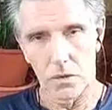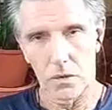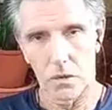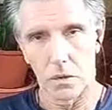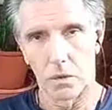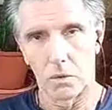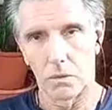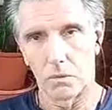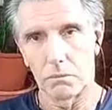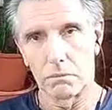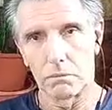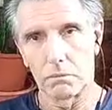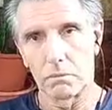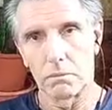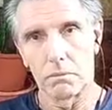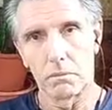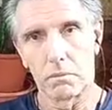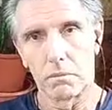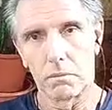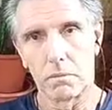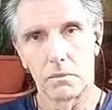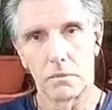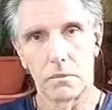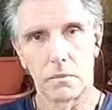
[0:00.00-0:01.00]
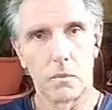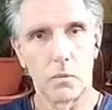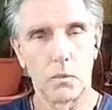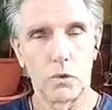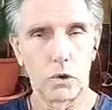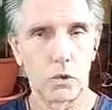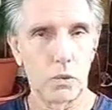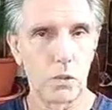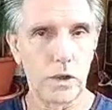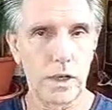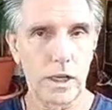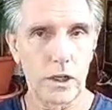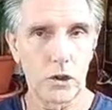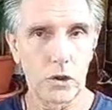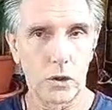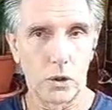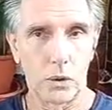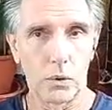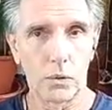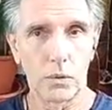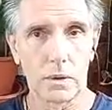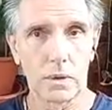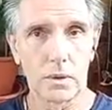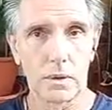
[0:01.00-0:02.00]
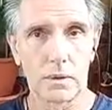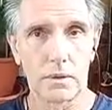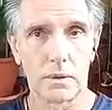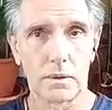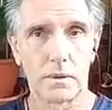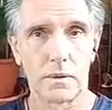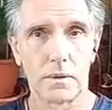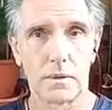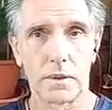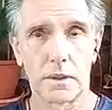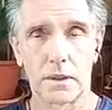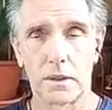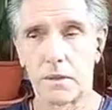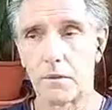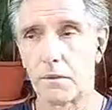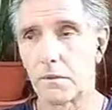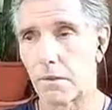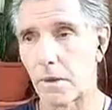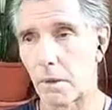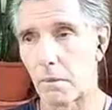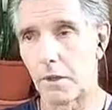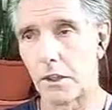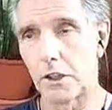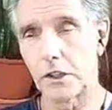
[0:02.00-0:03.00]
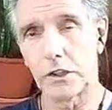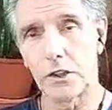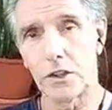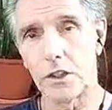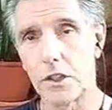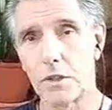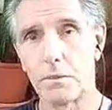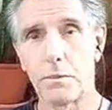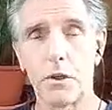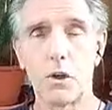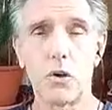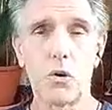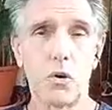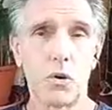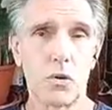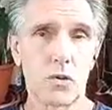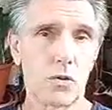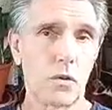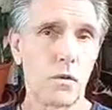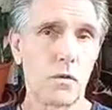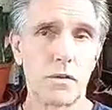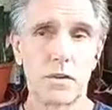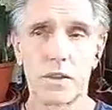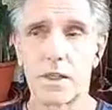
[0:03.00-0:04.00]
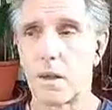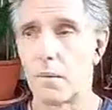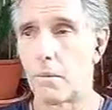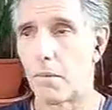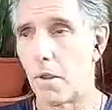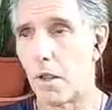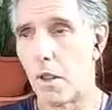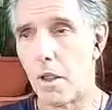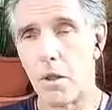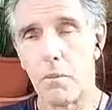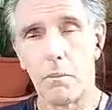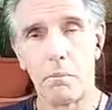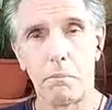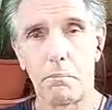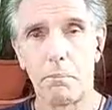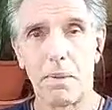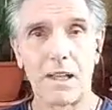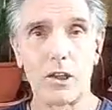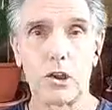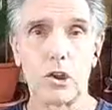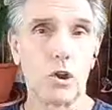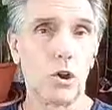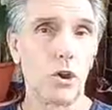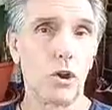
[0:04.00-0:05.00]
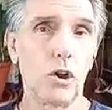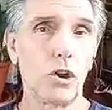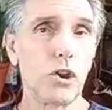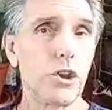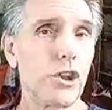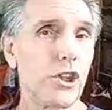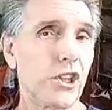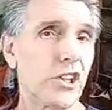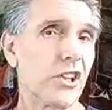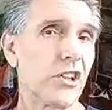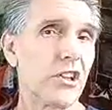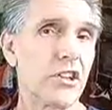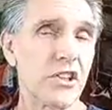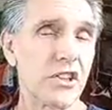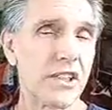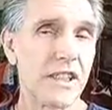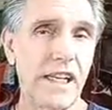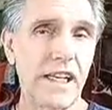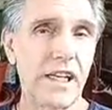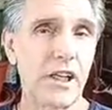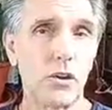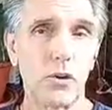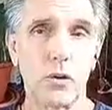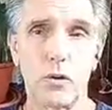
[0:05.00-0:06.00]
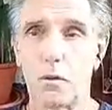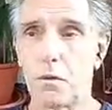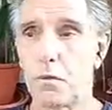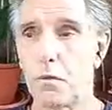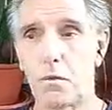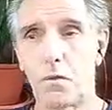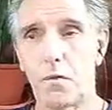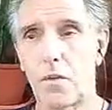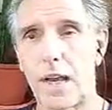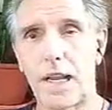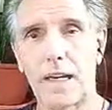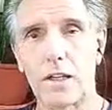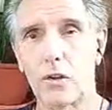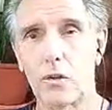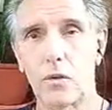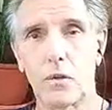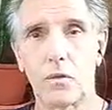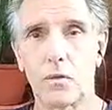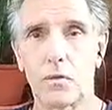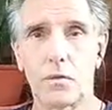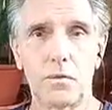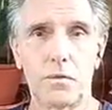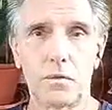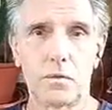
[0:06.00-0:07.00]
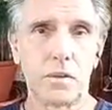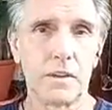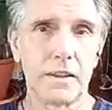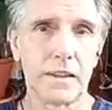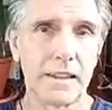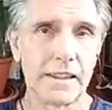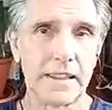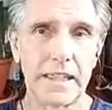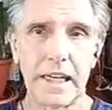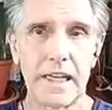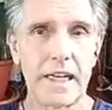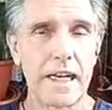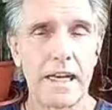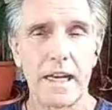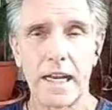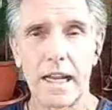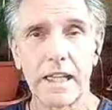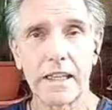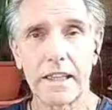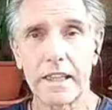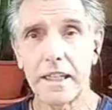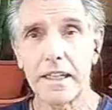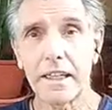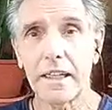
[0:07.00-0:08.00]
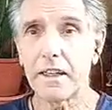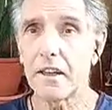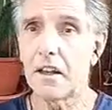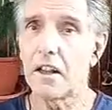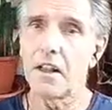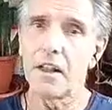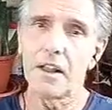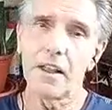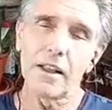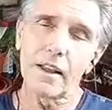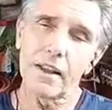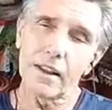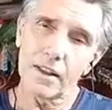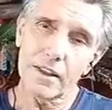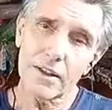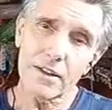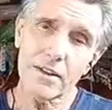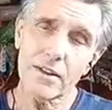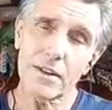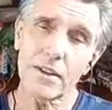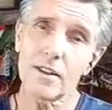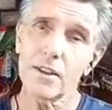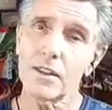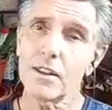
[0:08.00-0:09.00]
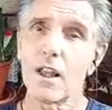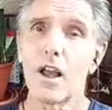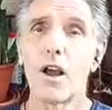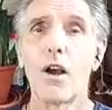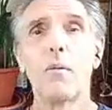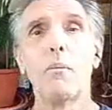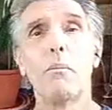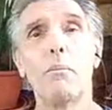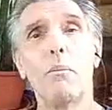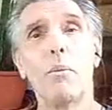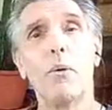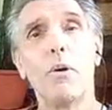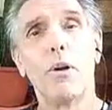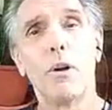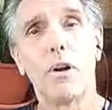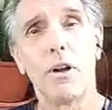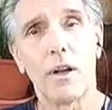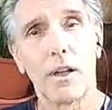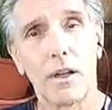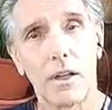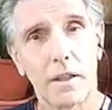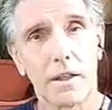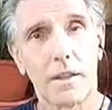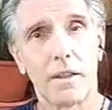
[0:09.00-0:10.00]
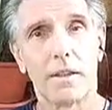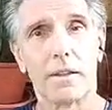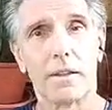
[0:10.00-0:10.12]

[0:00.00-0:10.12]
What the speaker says: So what we are told, that inflammation is because of some pathological state of fight of gain and antigen, this is bull.